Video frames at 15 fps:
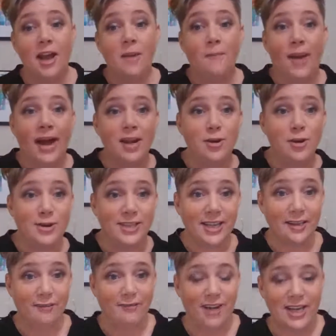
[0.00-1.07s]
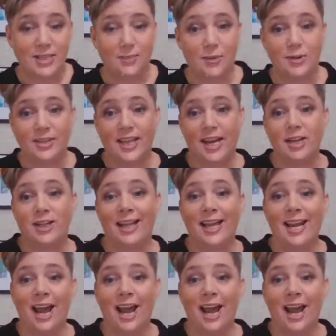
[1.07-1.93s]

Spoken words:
but using the Facebook scheduler.